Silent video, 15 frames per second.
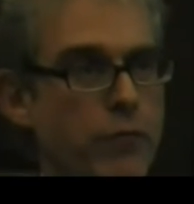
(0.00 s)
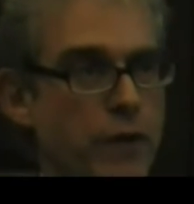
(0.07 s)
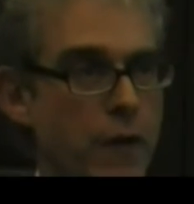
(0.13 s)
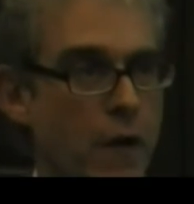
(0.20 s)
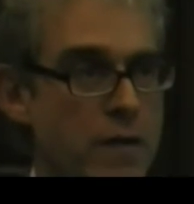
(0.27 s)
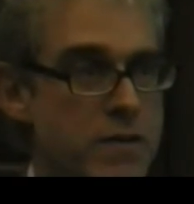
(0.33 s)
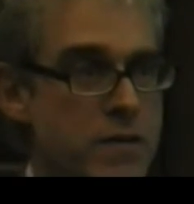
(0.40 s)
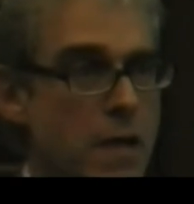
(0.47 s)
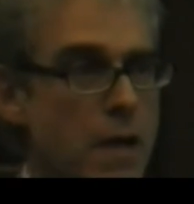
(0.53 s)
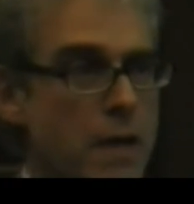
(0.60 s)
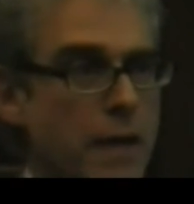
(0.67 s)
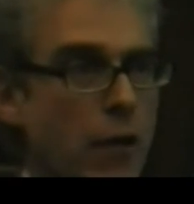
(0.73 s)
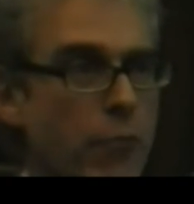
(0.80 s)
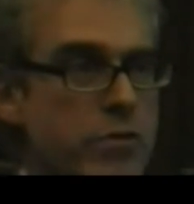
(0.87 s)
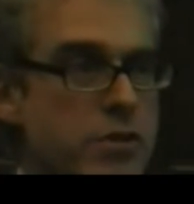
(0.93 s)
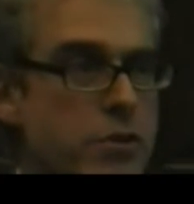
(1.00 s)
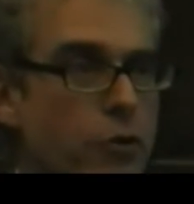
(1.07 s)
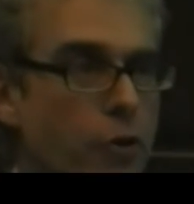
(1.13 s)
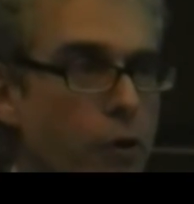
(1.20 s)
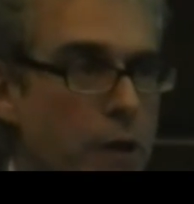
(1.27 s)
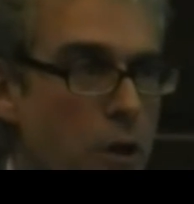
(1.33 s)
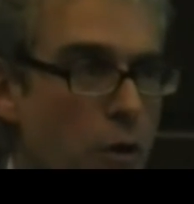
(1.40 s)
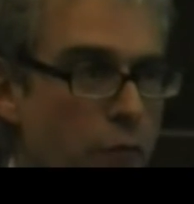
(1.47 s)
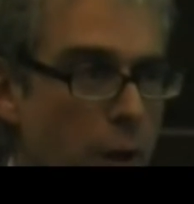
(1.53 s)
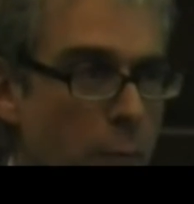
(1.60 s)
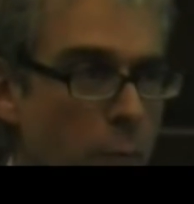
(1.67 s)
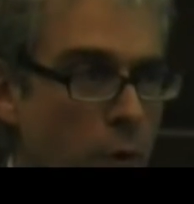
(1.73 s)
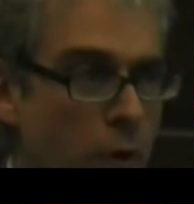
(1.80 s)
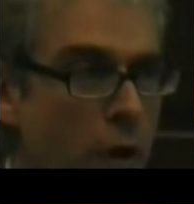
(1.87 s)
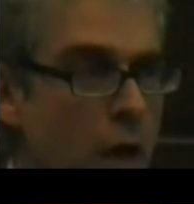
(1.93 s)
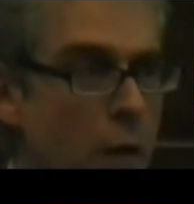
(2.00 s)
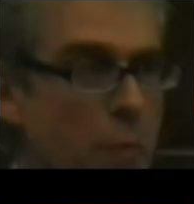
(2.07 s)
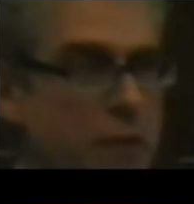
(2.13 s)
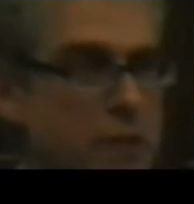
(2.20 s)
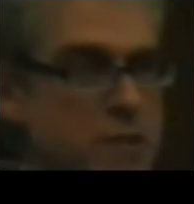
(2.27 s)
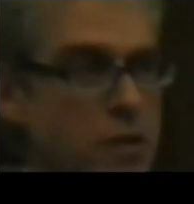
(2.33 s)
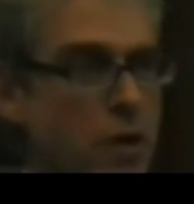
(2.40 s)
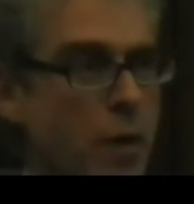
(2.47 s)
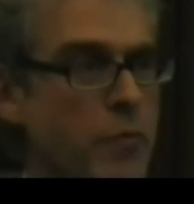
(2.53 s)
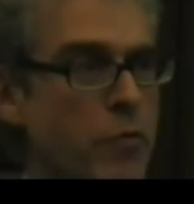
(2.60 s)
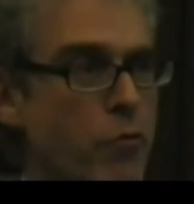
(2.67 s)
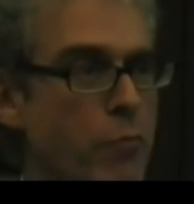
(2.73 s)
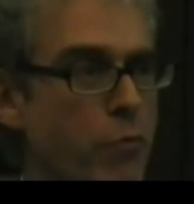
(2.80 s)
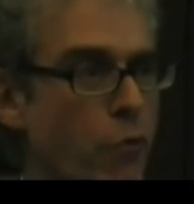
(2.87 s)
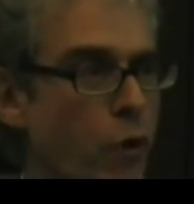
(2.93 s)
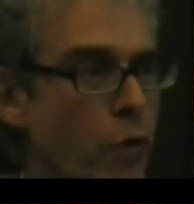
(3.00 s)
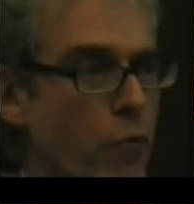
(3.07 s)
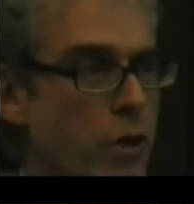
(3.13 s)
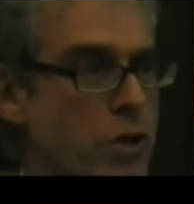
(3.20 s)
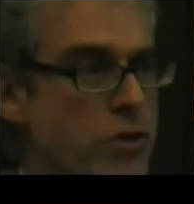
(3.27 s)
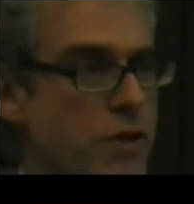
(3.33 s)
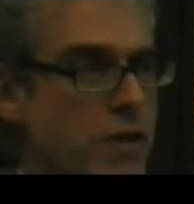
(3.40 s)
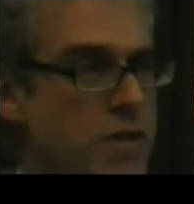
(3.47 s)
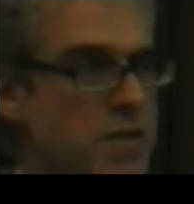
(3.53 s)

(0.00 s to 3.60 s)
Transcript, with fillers: for cuts. That was in early November. By the time the report reached the